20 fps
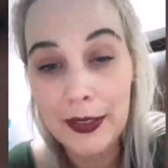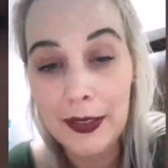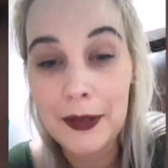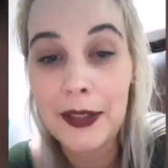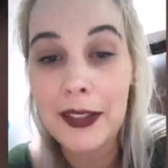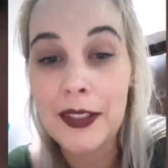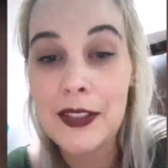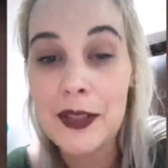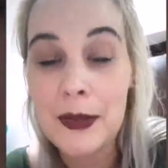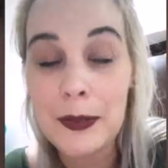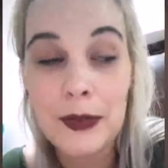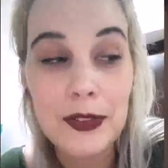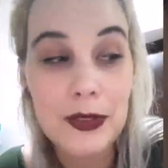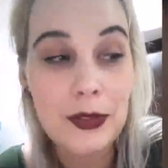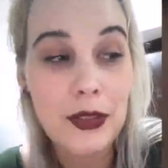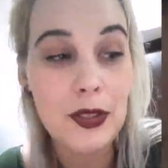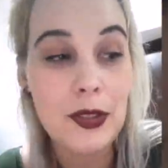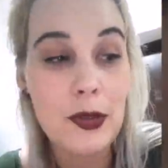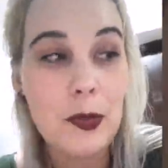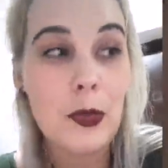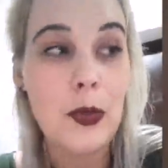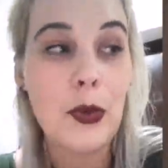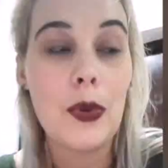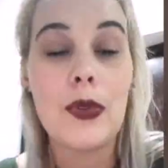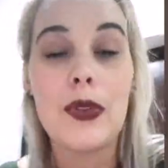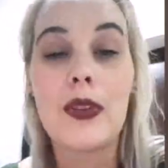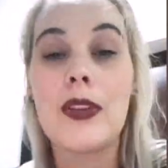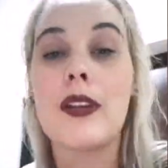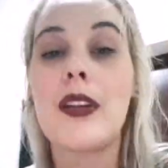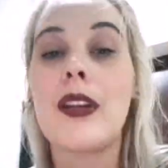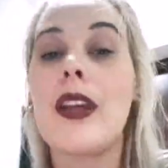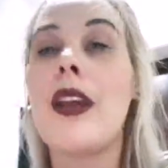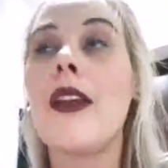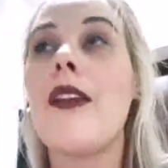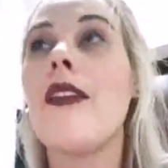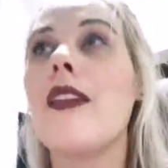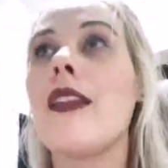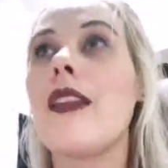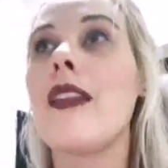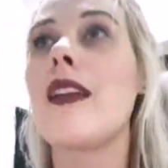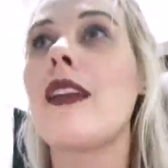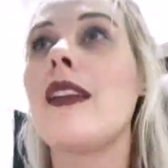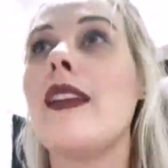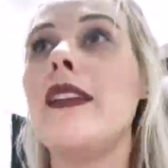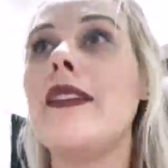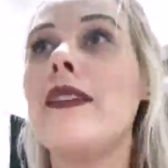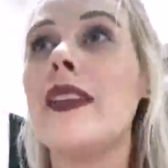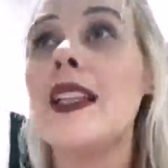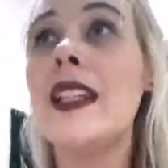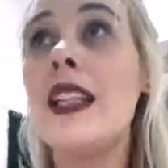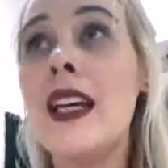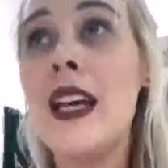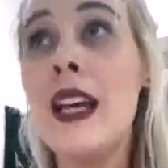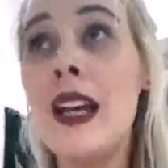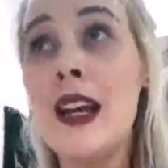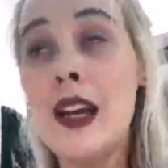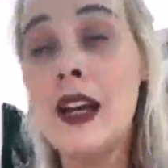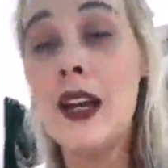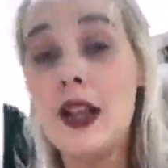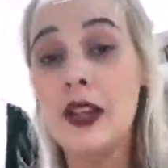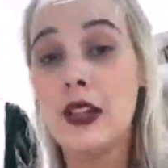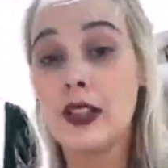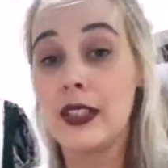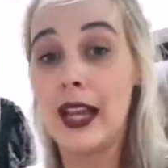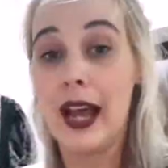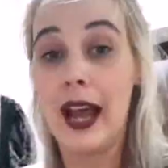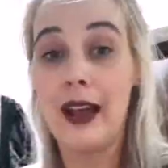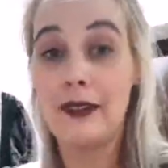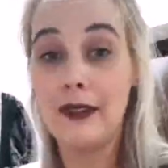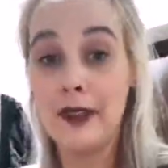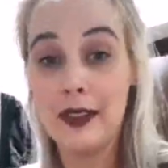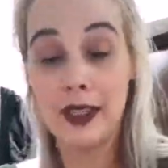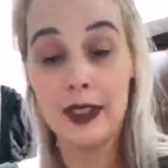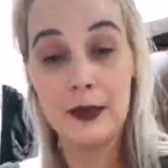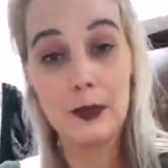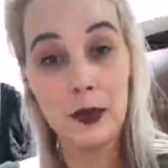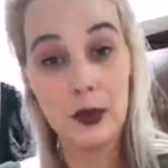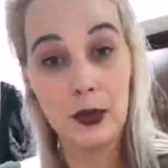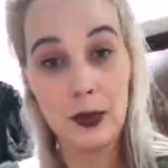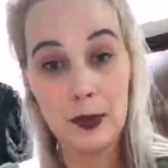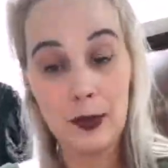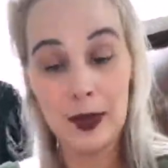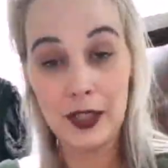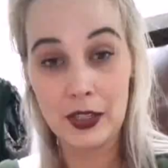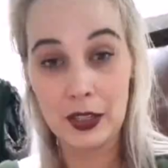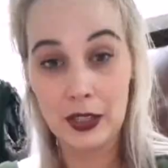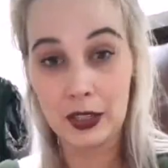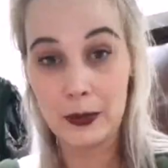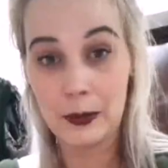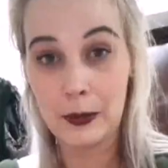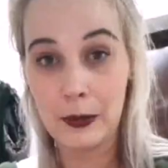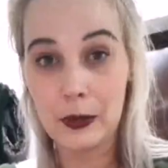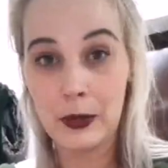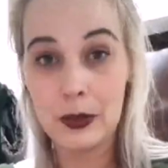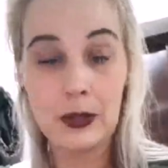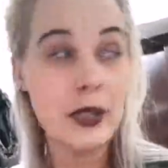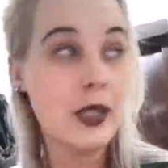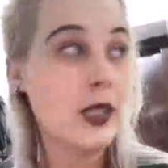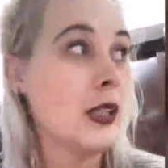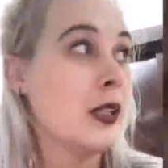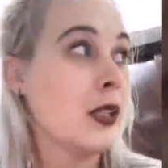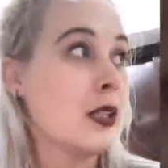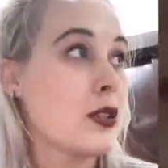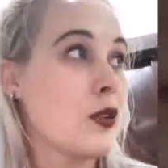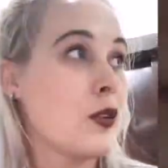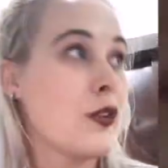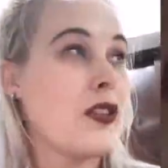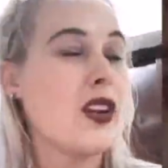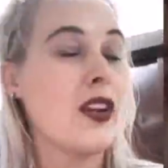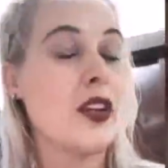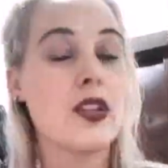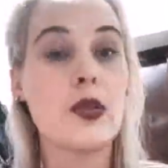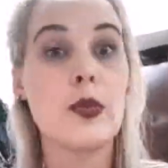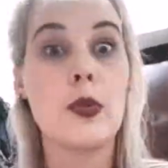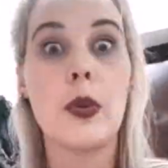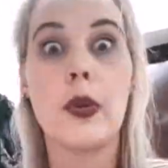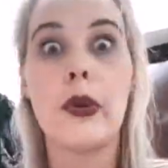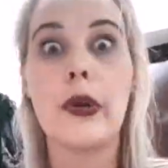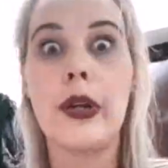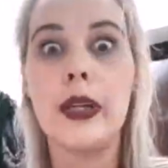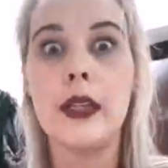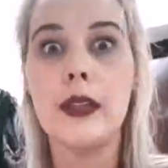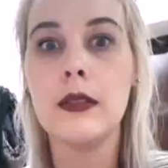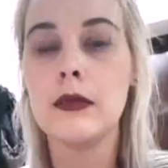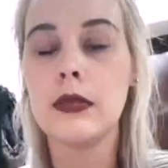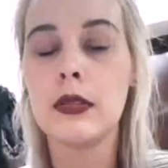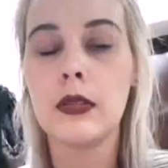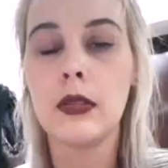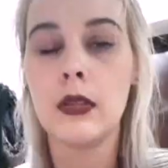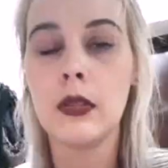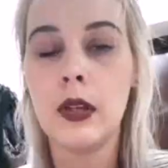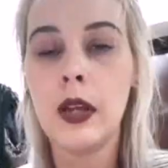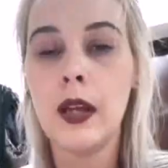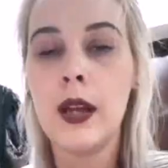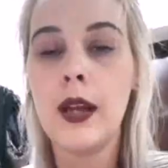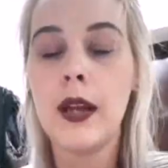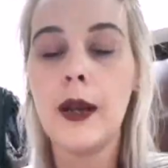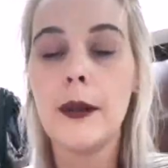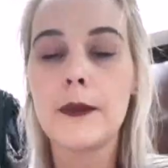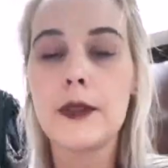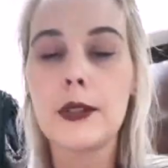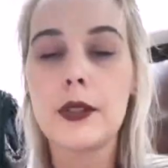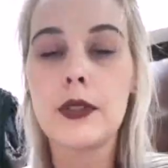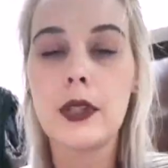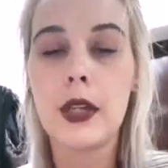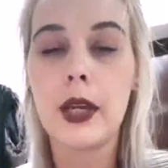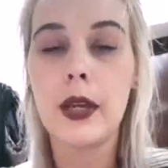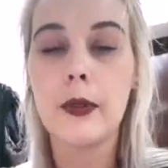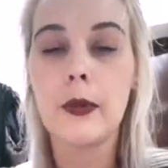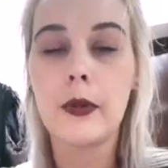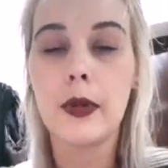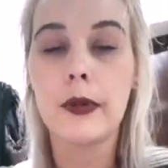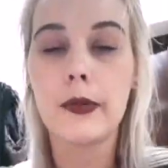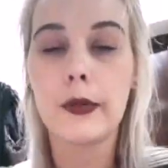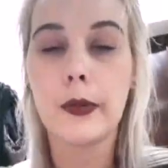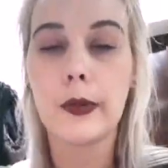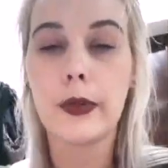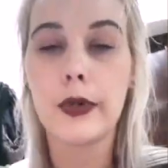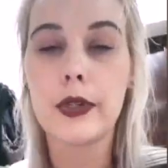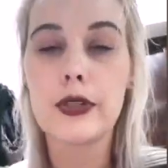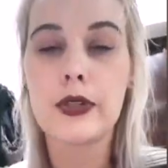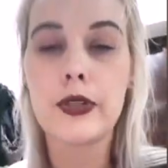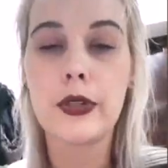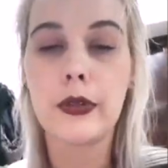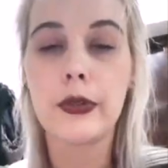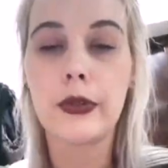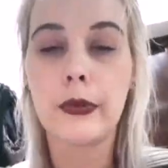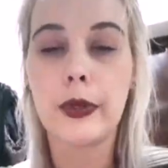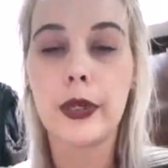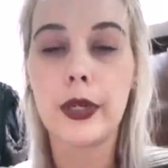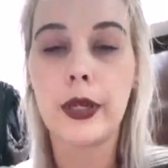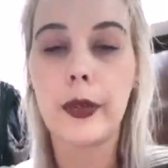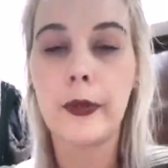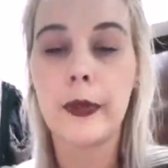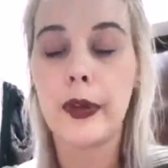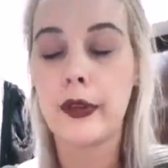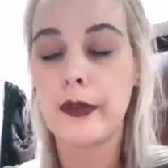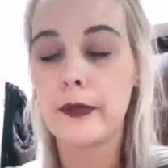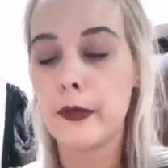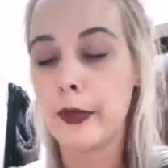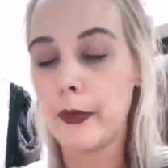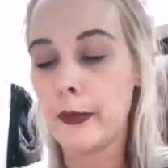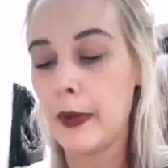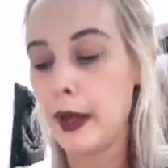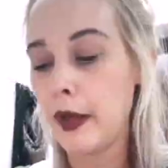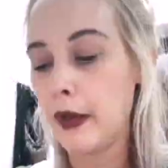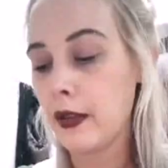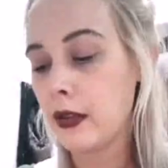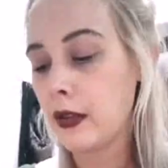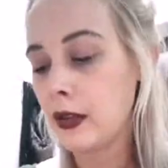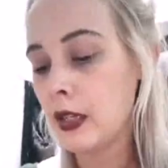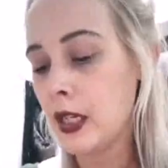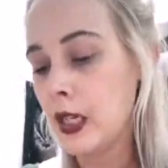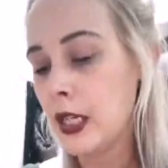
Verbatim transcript: I actually want to explore the area that I live in because I haven't done more of much explore so exploring I'm so tired, my words don't want to come out of my mouth.